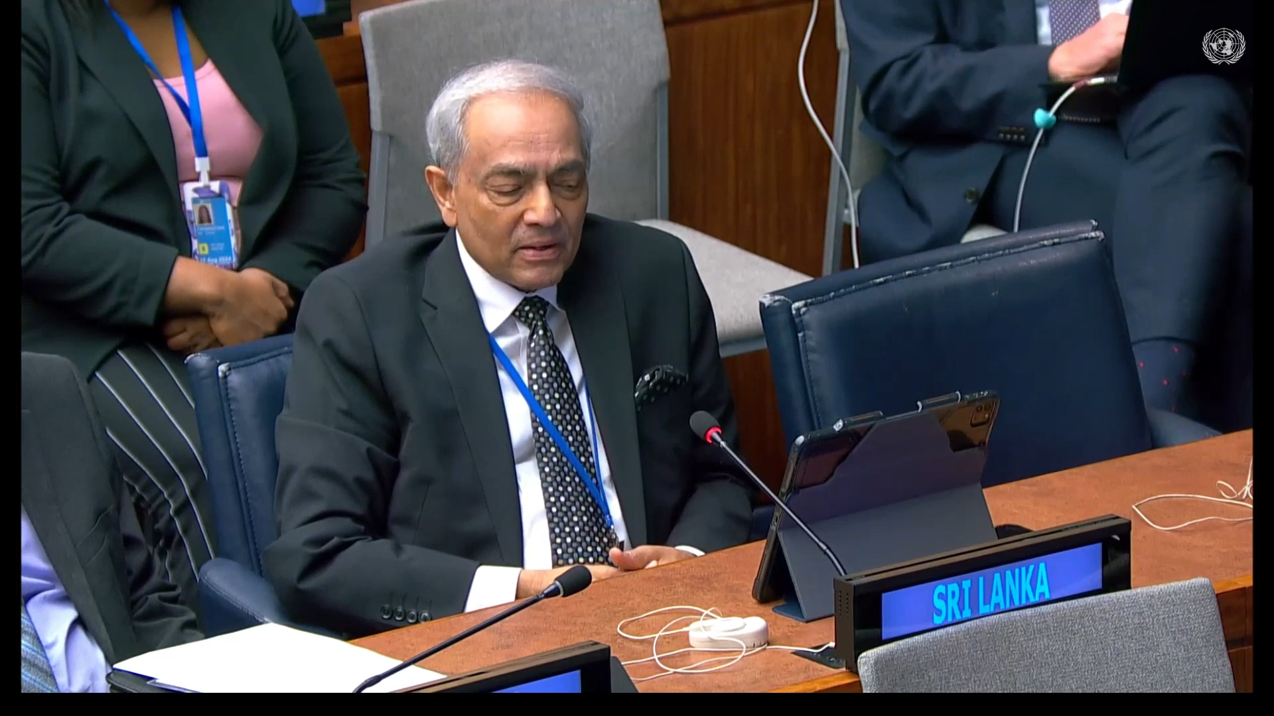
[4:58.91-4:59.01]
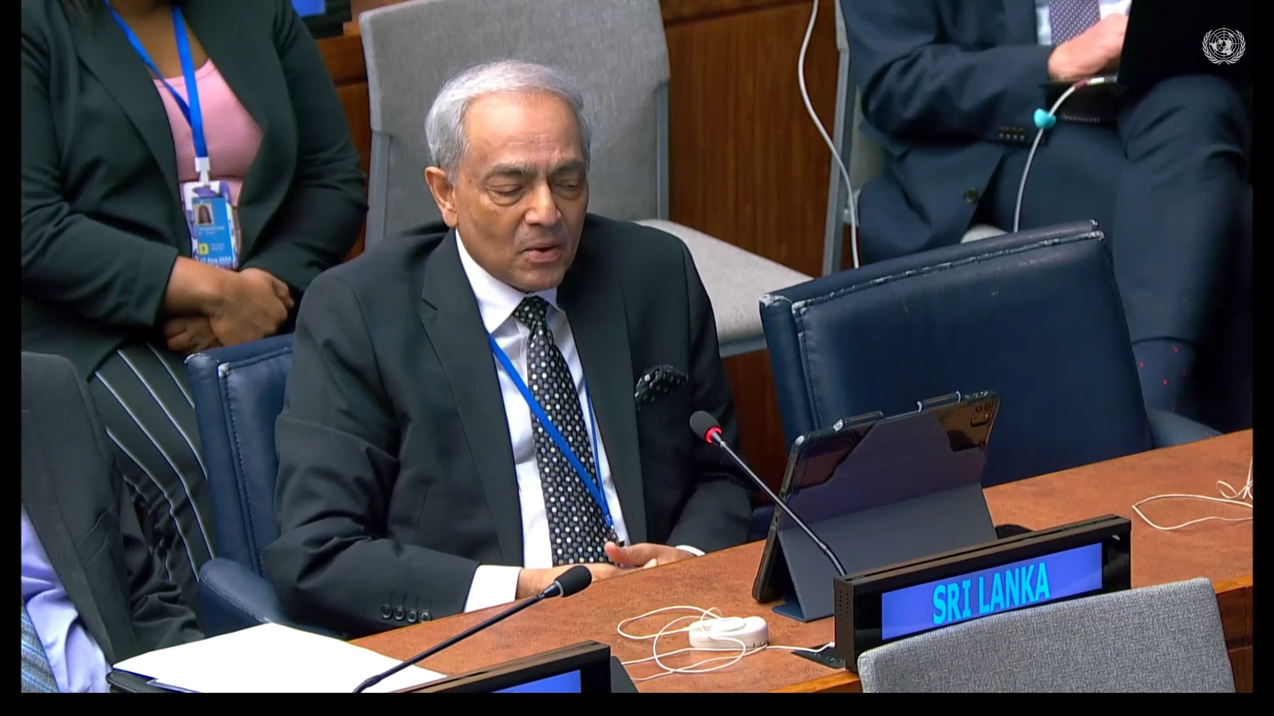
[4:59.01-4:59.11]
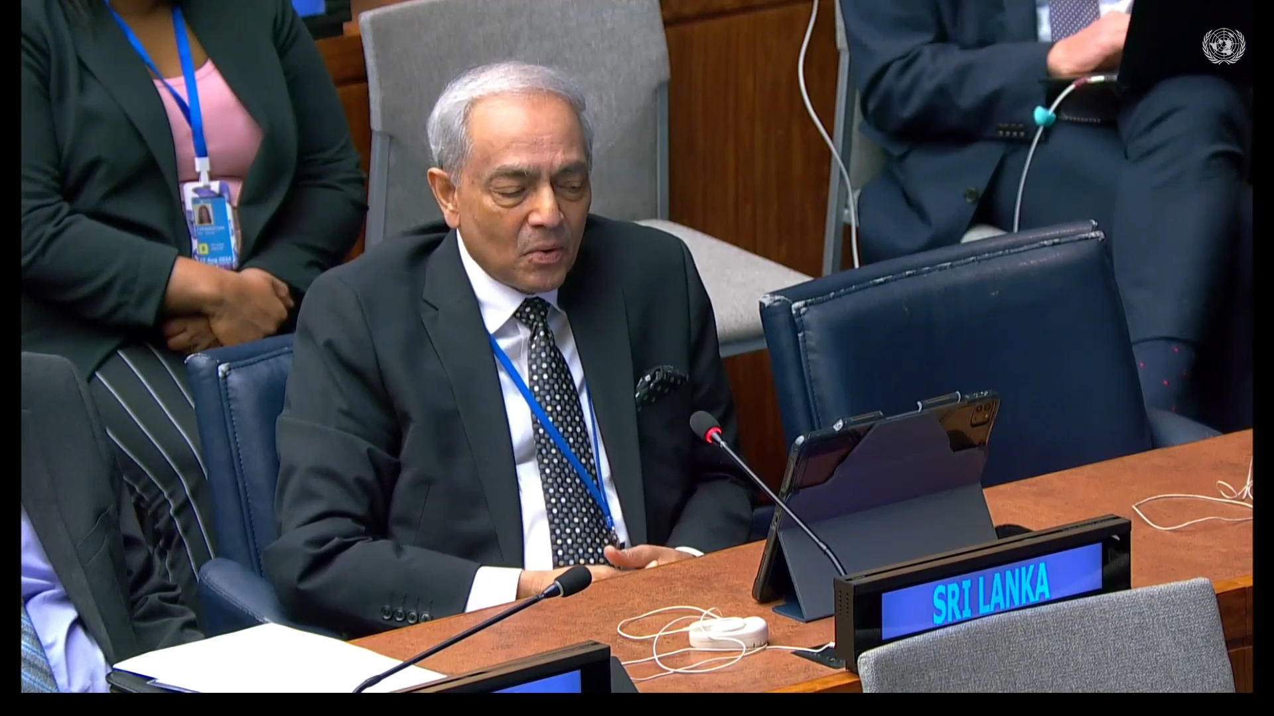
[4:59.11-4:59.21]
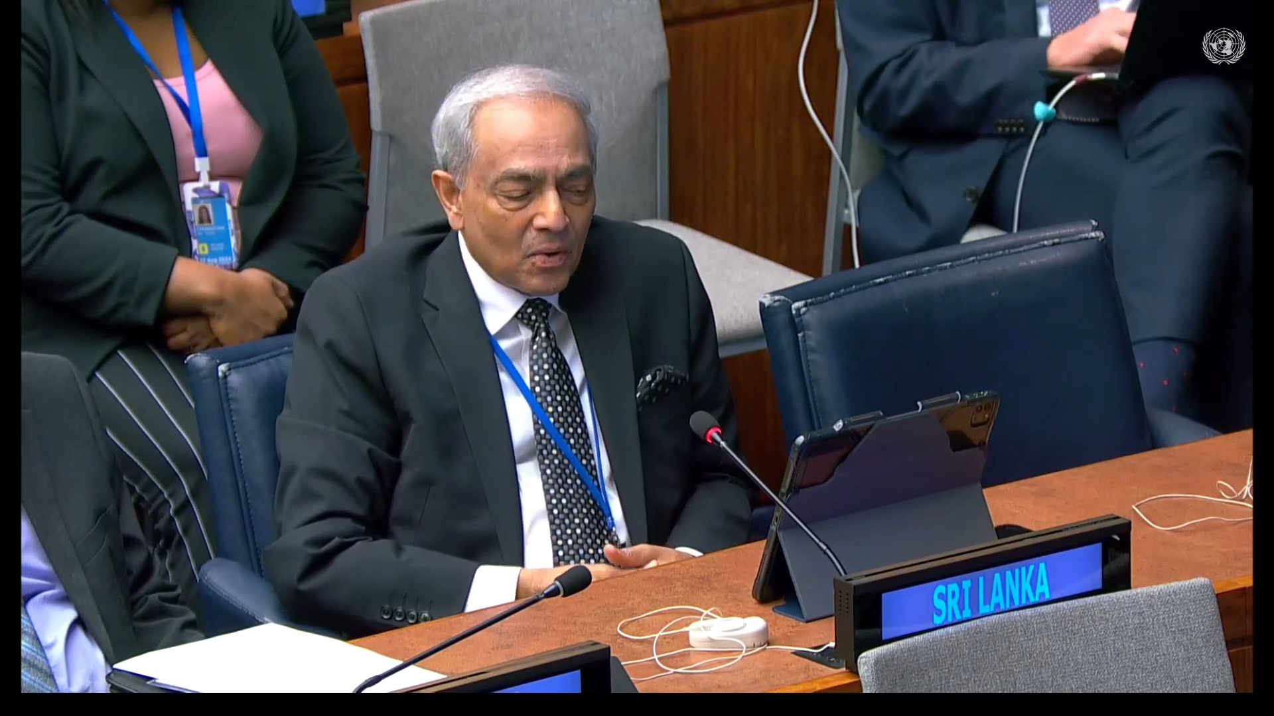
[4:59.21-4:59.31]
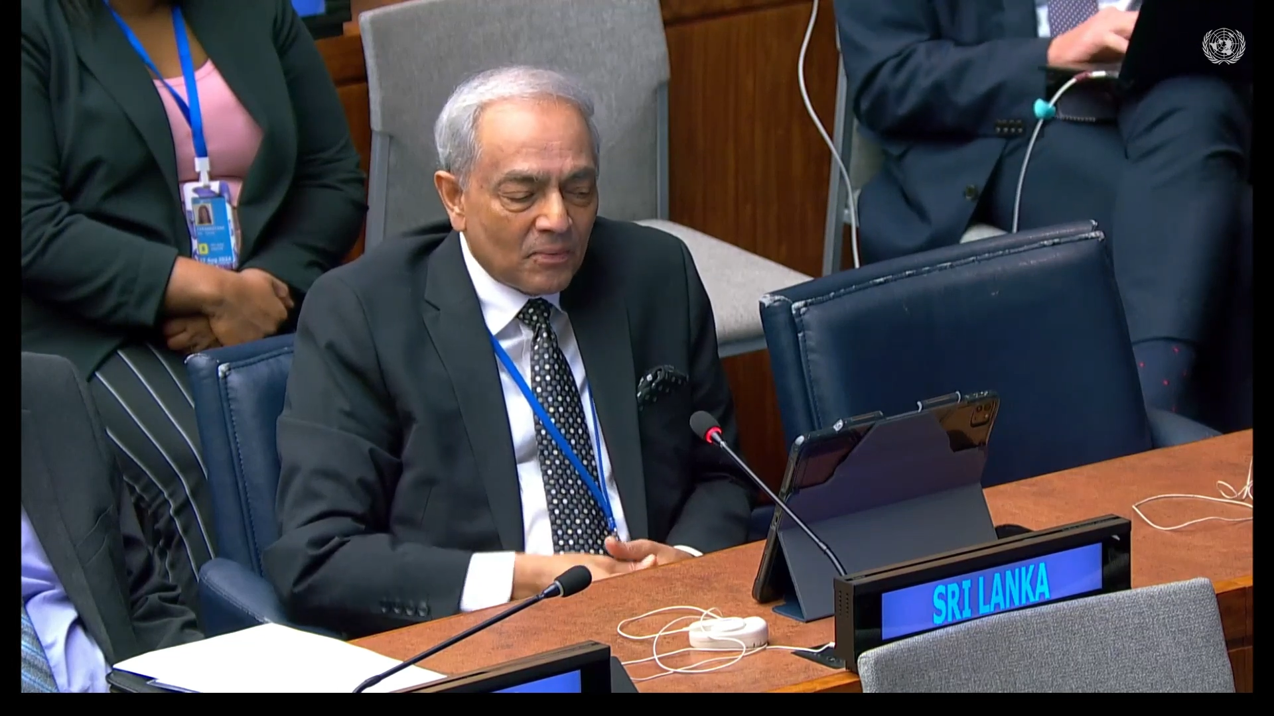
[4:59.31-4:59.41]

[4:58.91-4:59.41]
hope